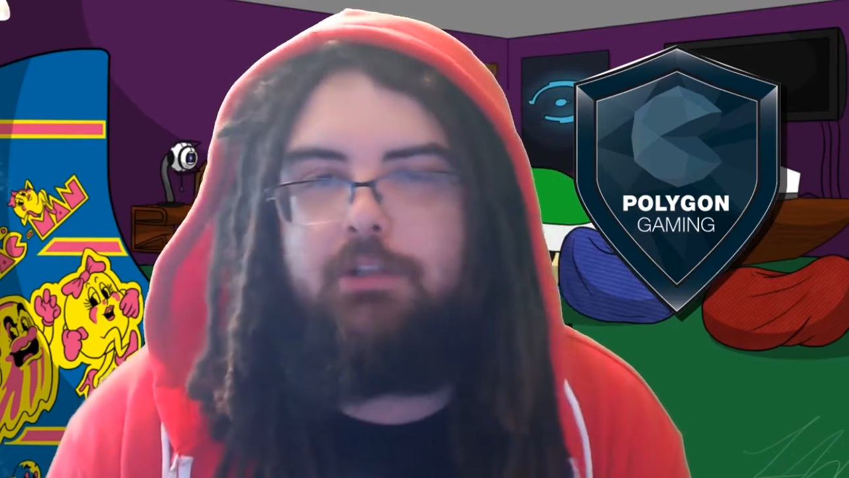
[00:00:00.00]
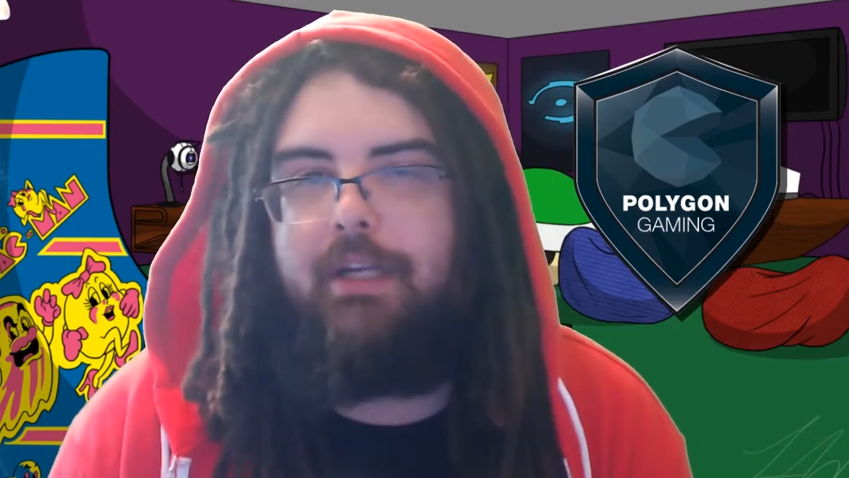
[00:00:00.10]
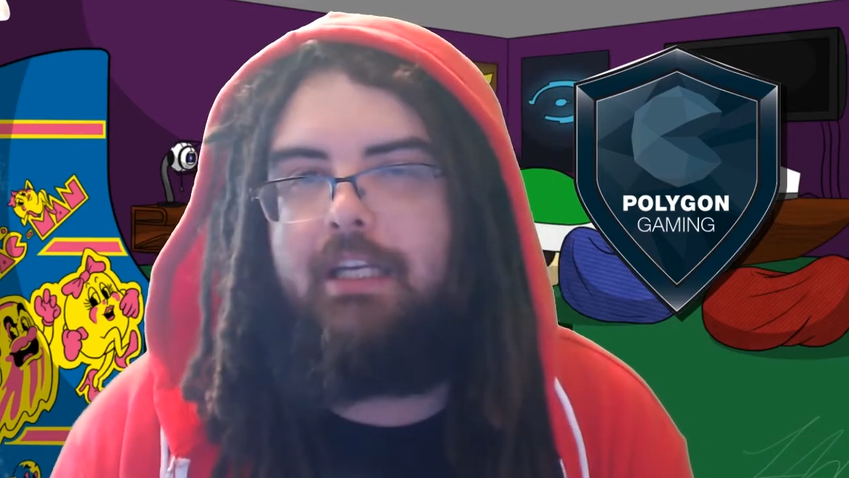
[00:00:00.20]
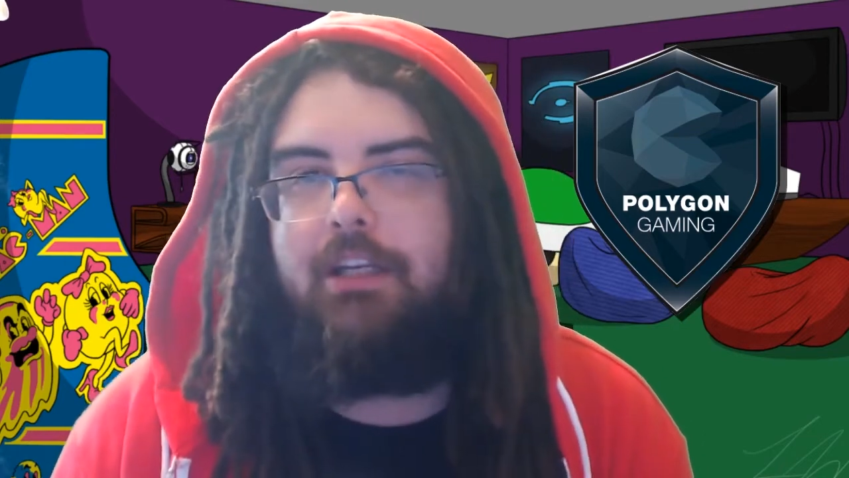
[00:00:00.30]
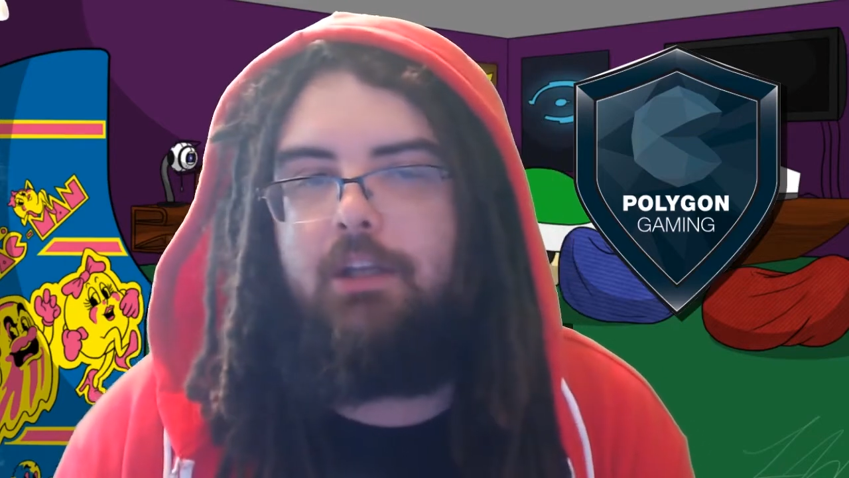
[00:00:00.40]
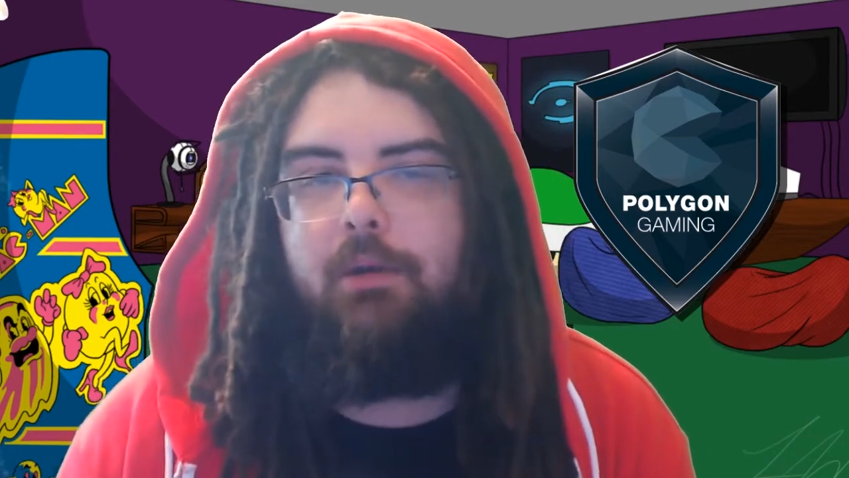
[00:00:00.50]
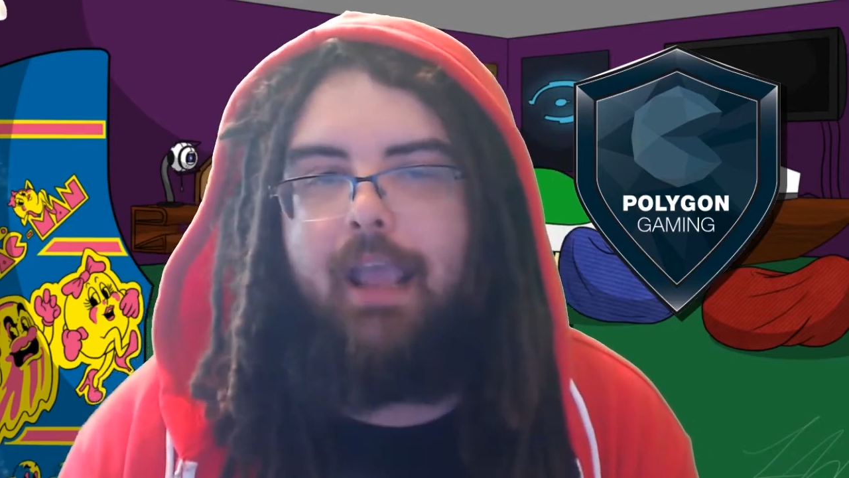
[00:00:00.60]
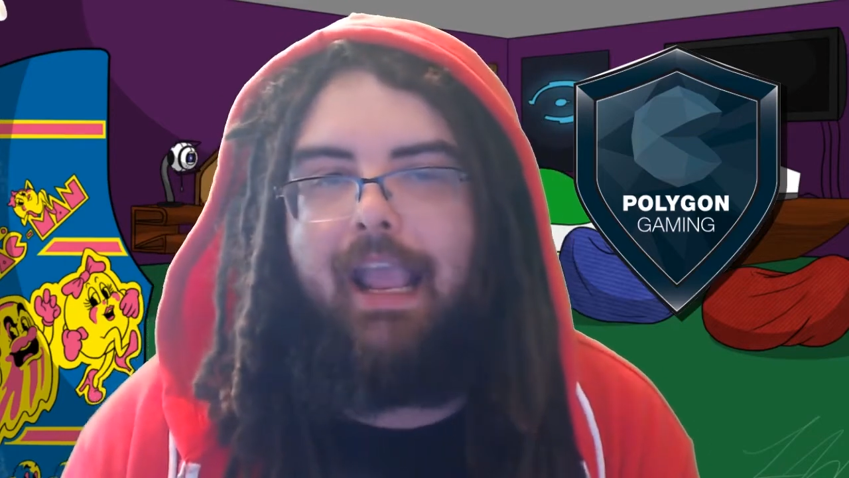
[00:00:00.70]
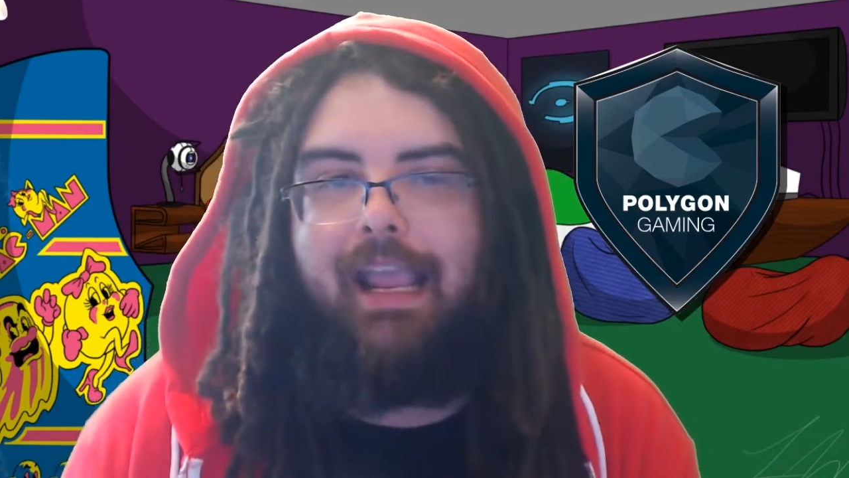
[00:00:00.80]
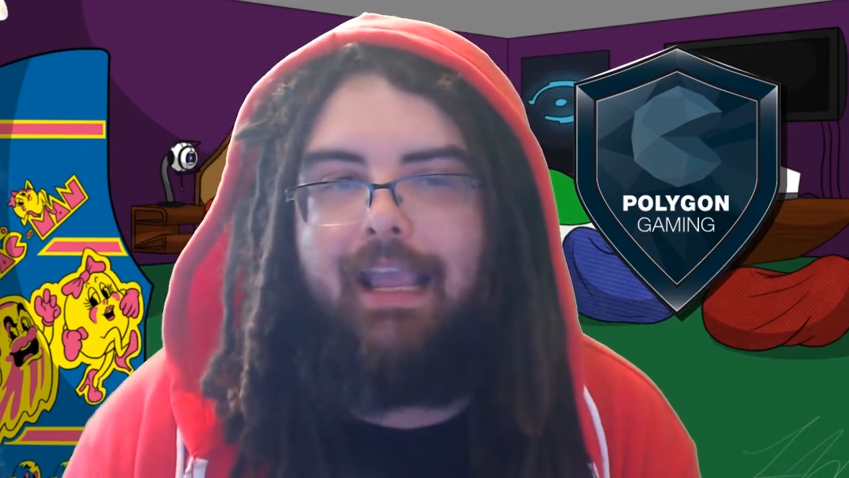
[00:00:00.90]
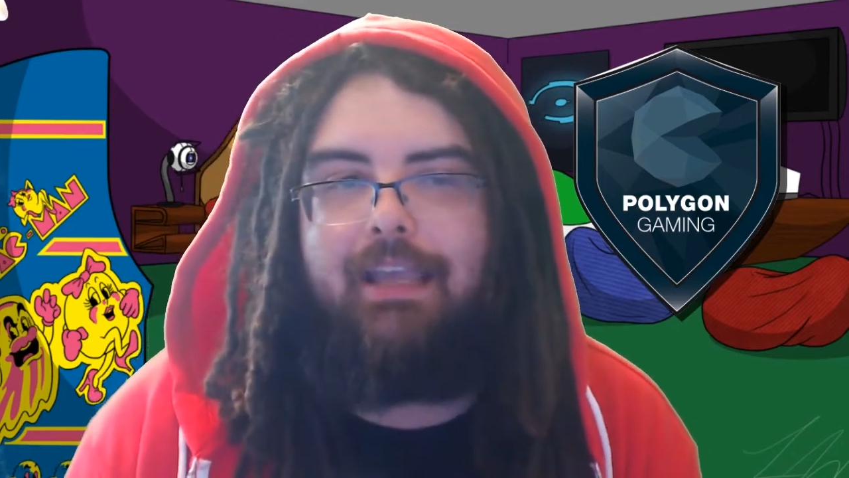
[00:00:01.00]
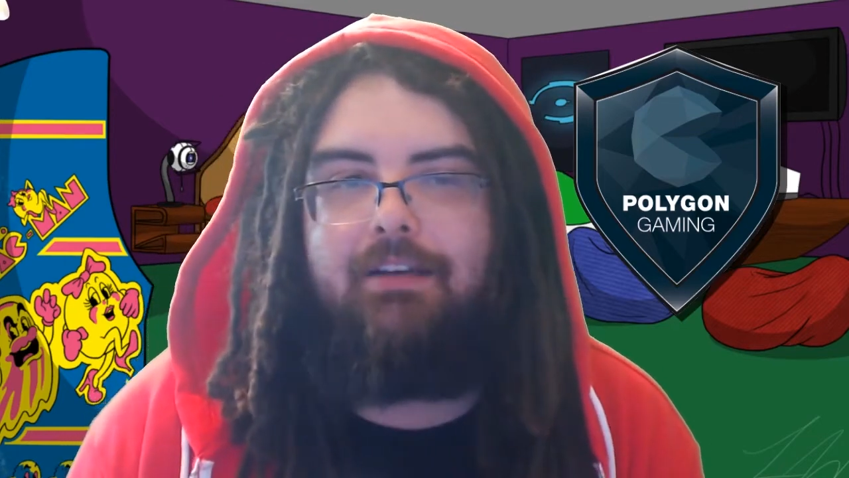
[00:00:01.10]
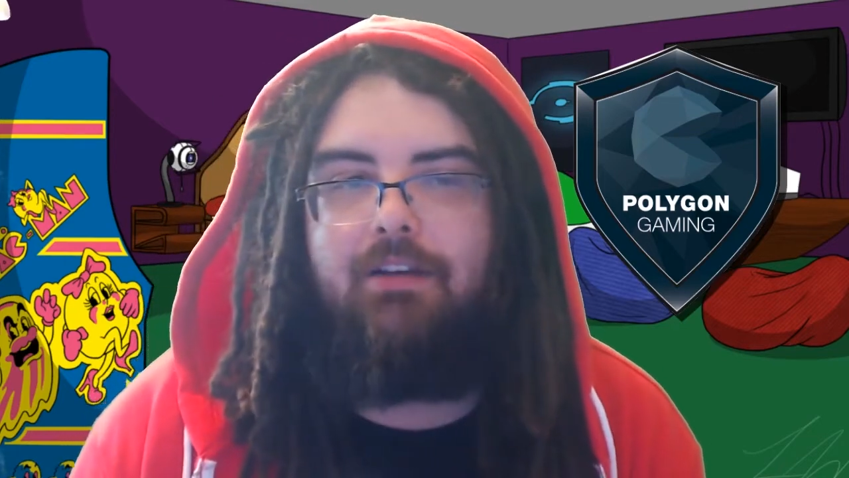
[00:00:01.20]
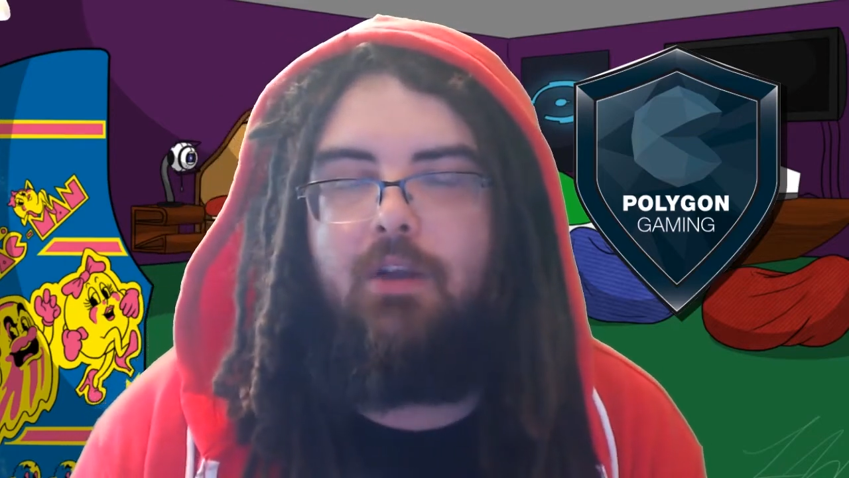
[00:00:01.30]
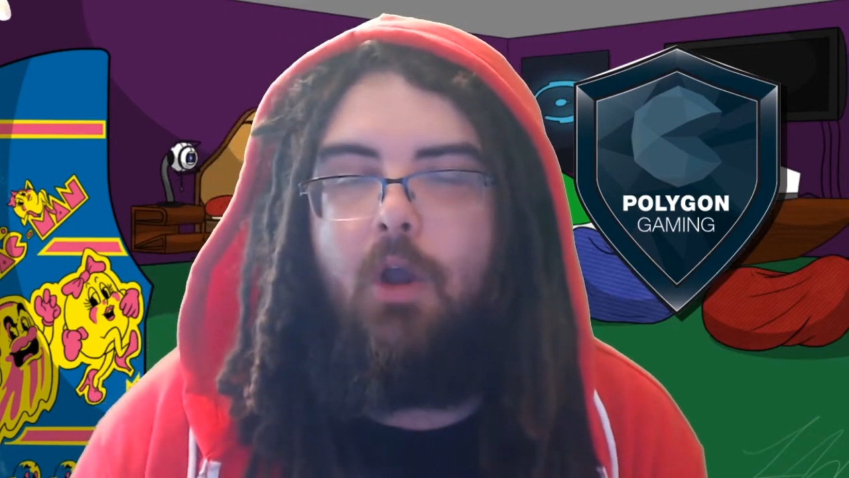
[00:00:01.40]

you need to do and